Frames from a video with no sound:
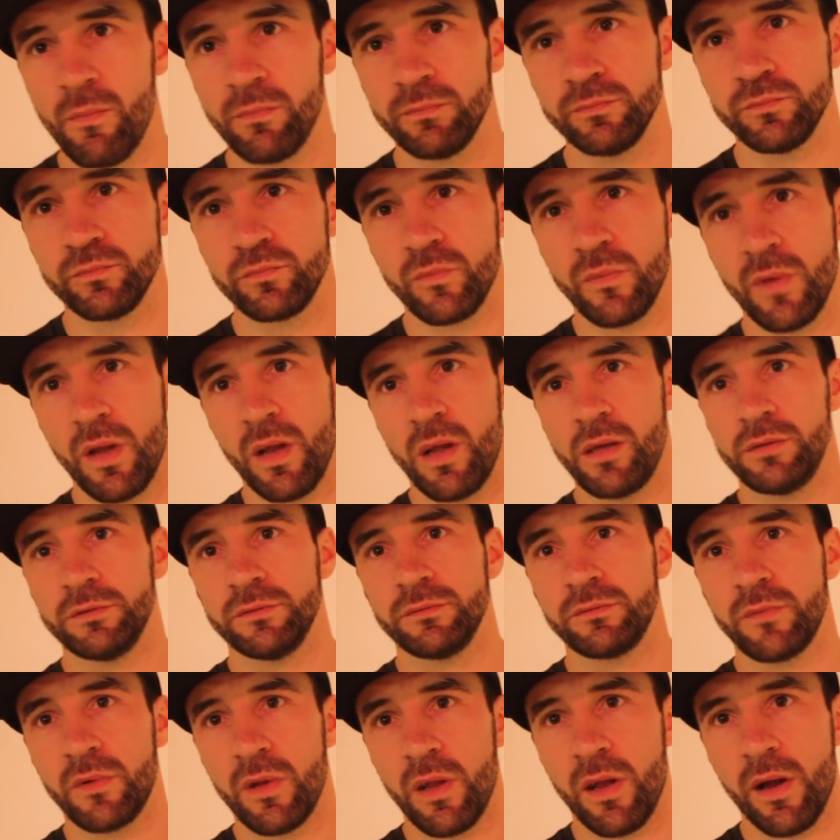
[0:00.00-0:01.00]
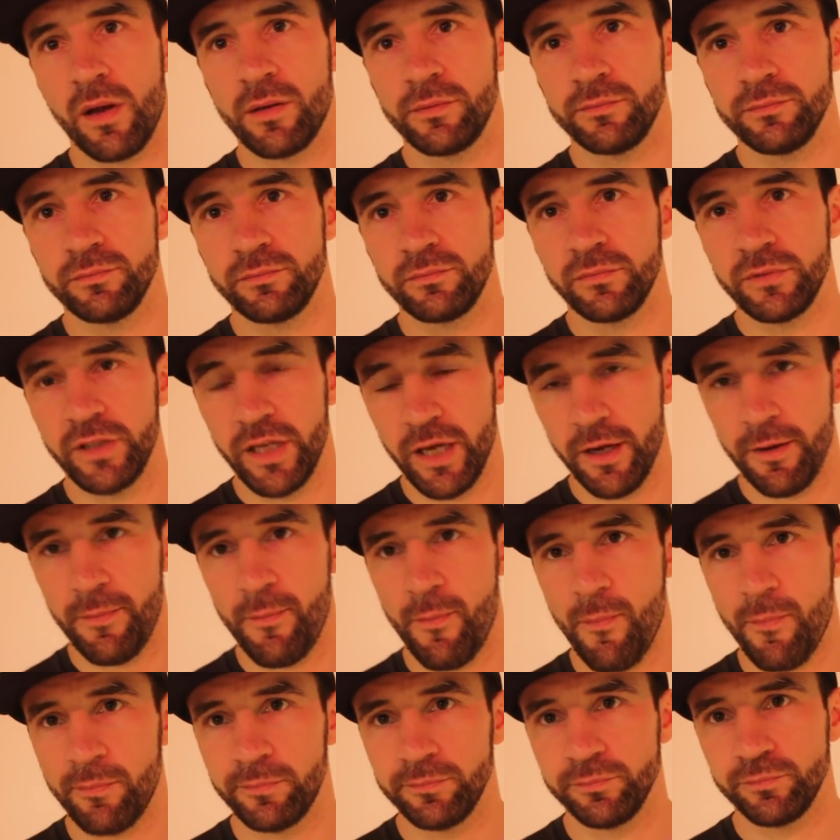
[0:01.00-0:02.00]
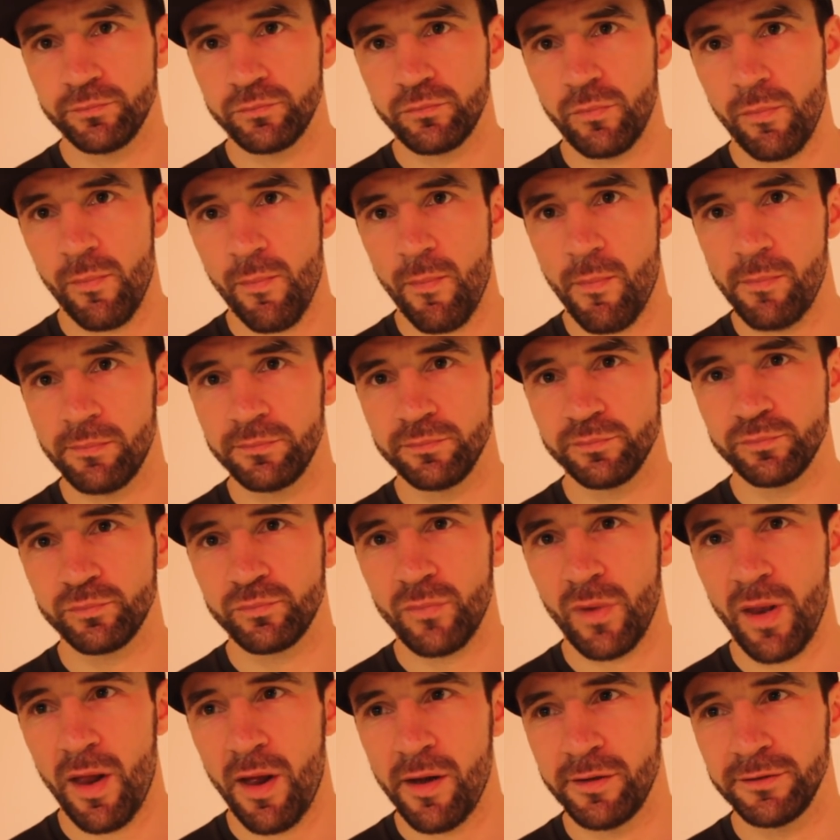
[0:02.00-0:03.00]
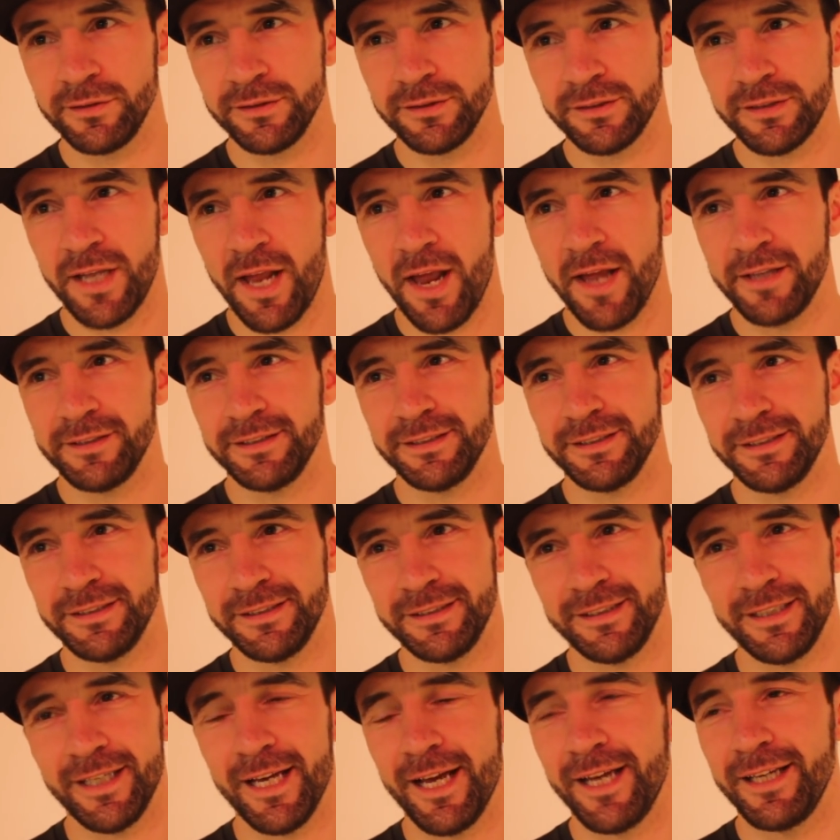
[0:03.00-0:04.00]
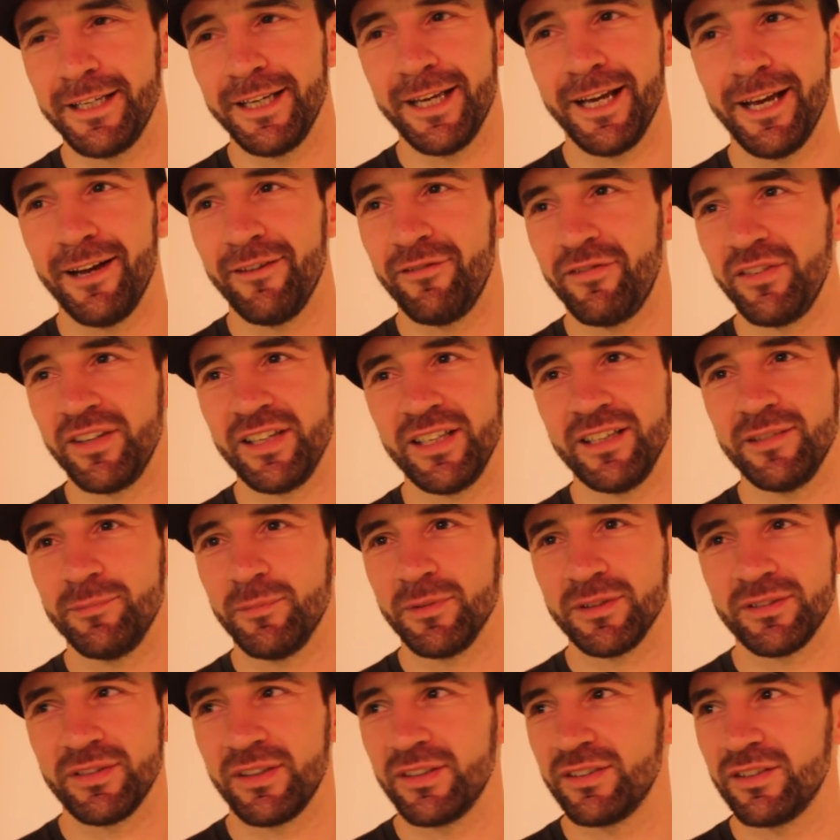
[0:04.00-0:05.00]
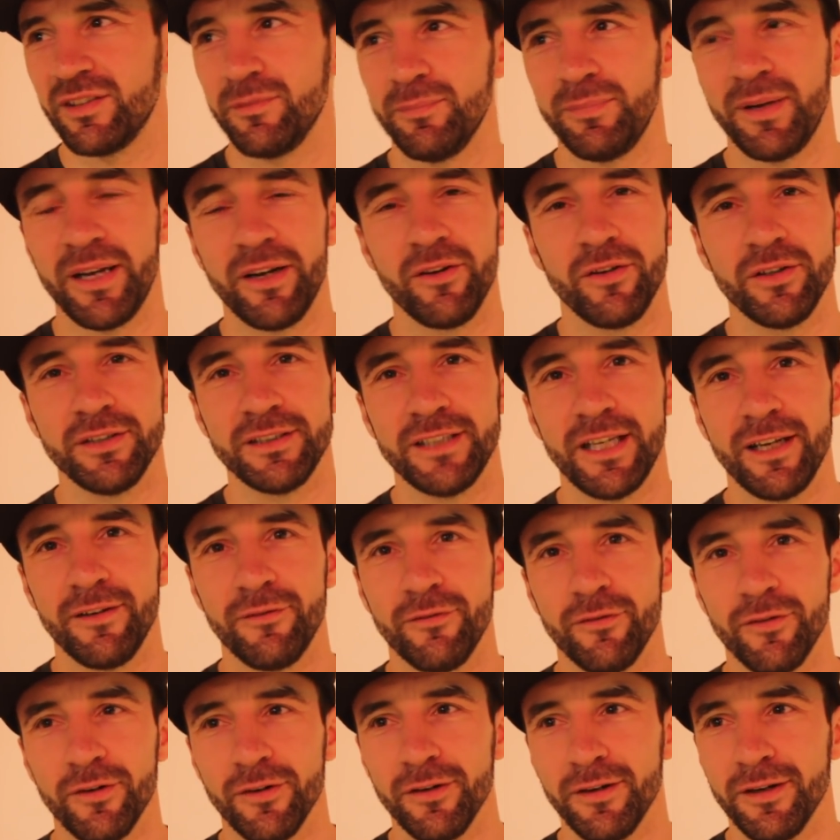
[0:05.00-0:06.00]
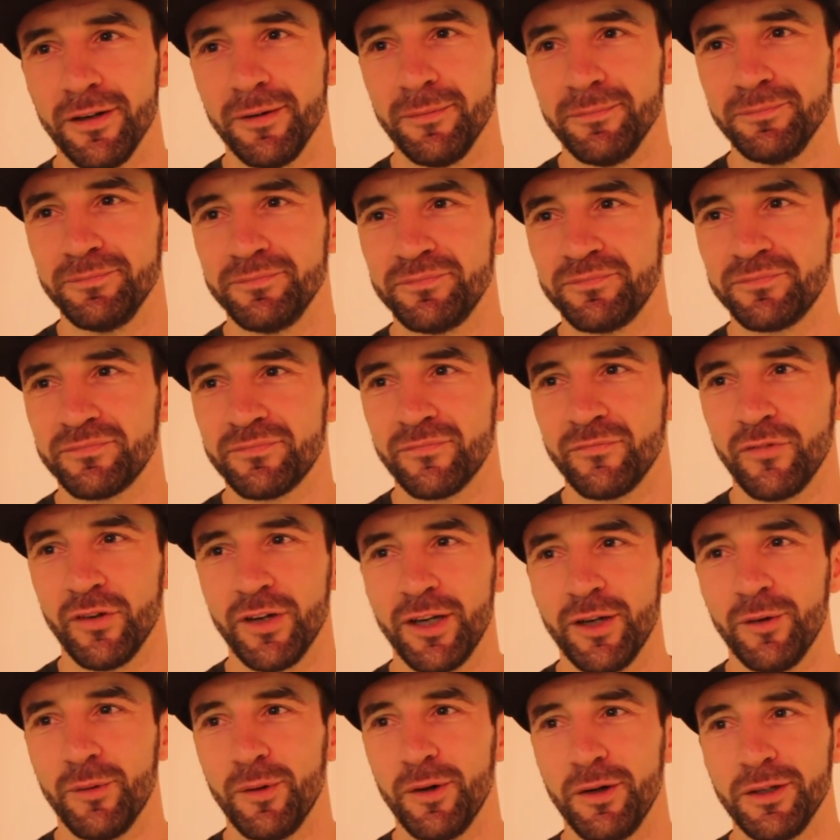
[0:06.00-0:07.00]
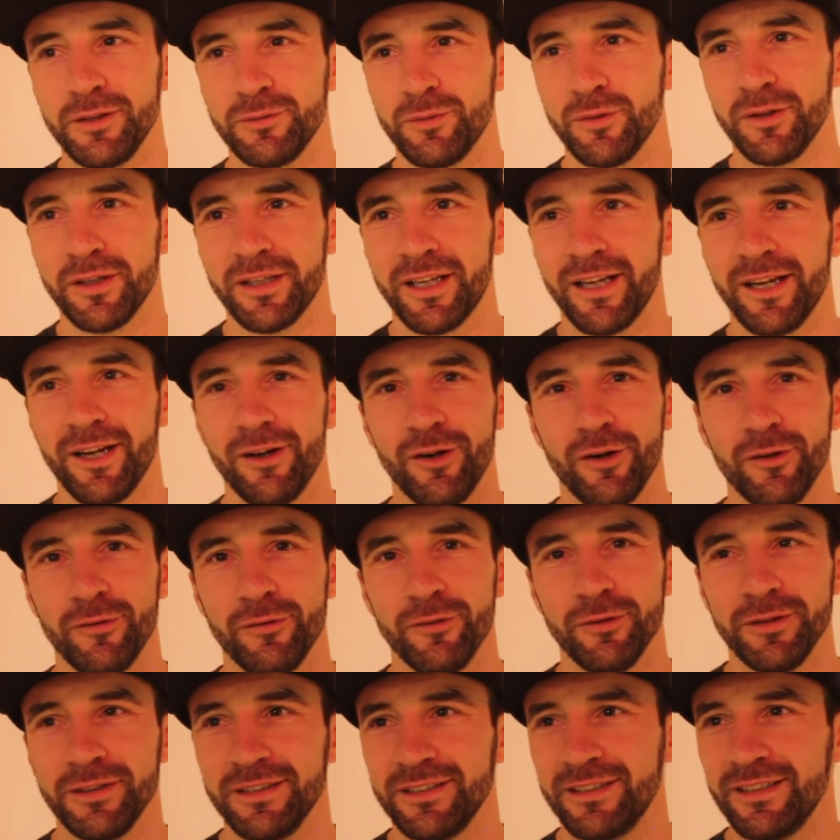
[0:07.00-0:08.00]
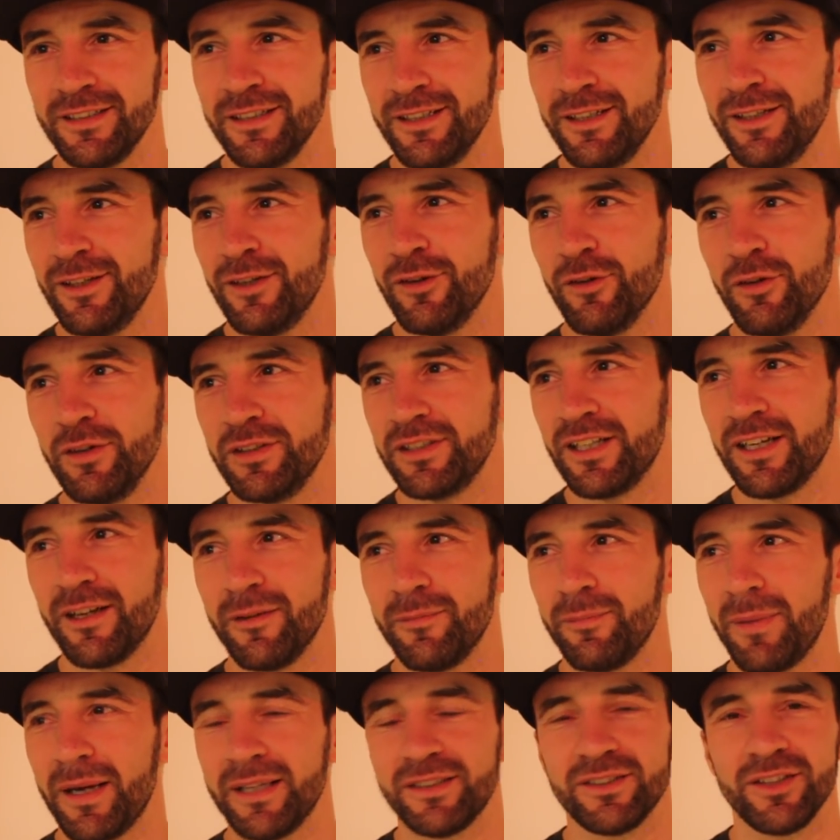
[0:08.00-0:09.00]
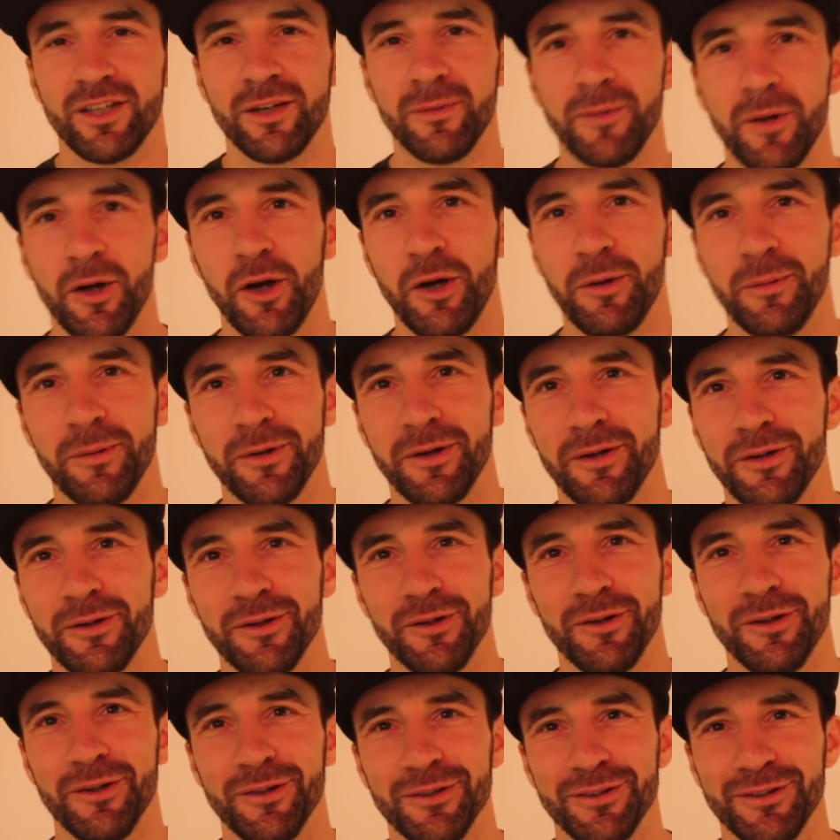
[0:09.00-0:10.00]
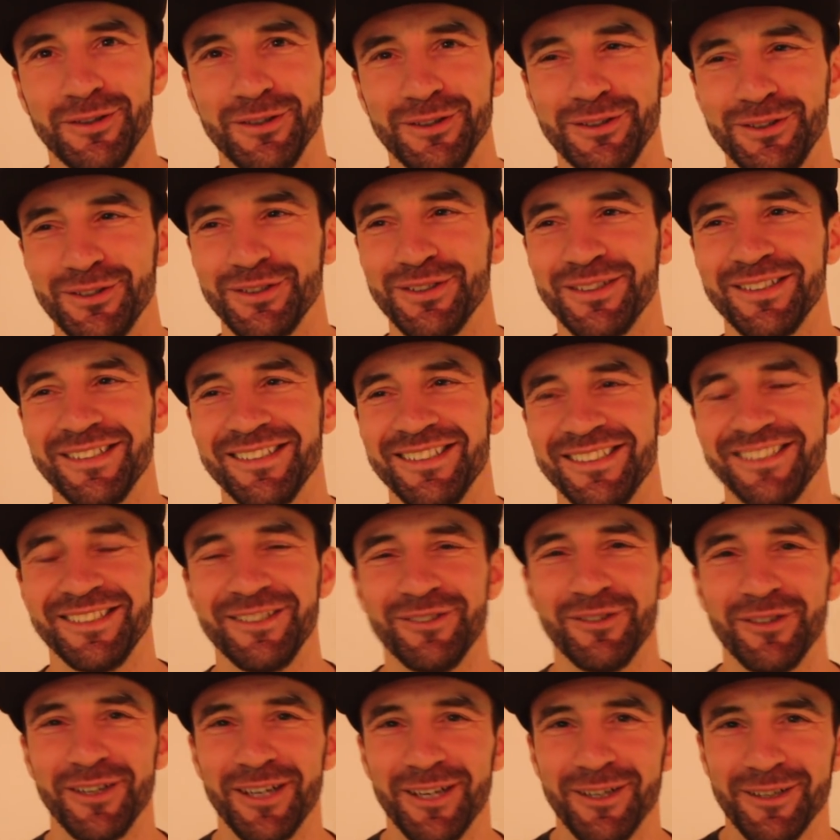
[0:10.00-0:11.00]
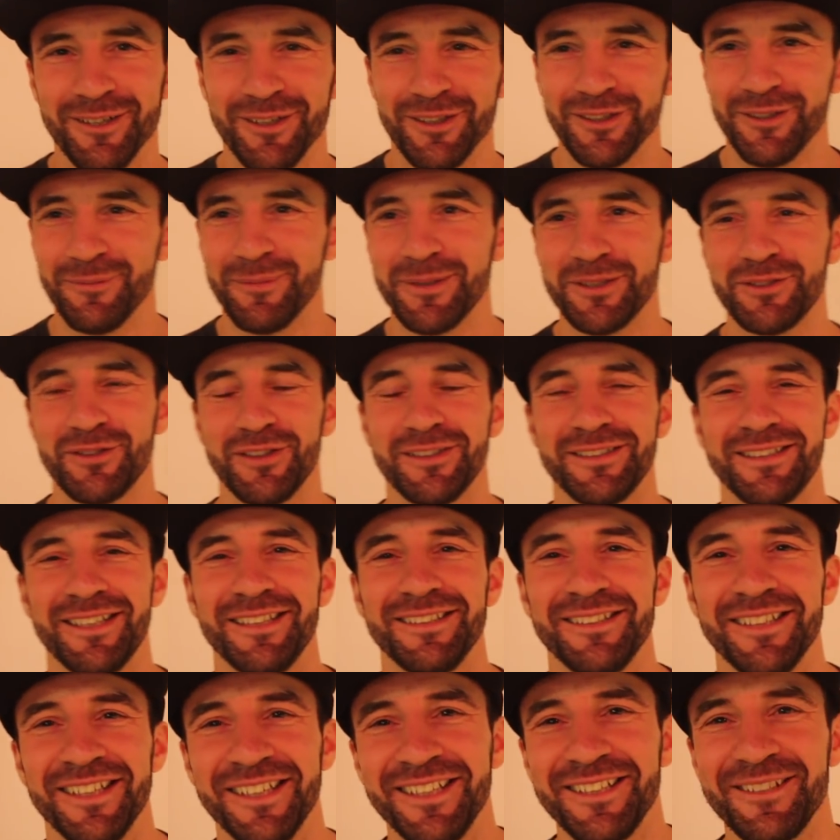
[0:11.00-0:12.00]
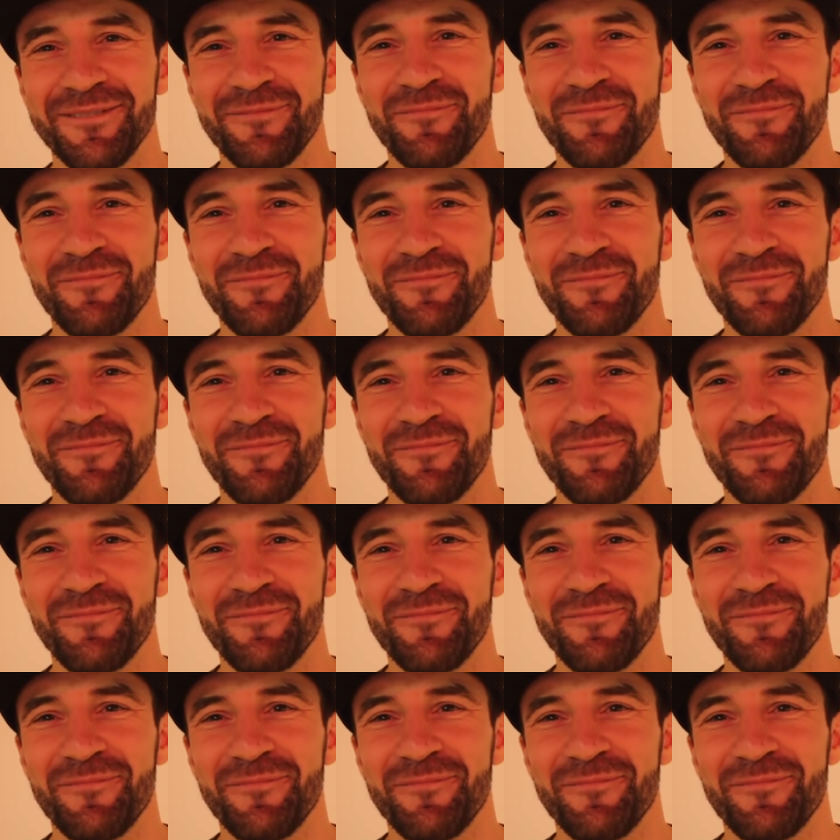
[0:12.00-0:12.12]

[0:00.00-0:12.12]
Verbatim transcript: Interesting press conference today. Yeah. Jamie was the only one who sort of had something to say, didn't he? Yeah, I think he must have something playing on his head for a little while. He's wanted to get it off, or he's had a bad time at home. I'm not too sure. You know, I looked a bit stressed out today.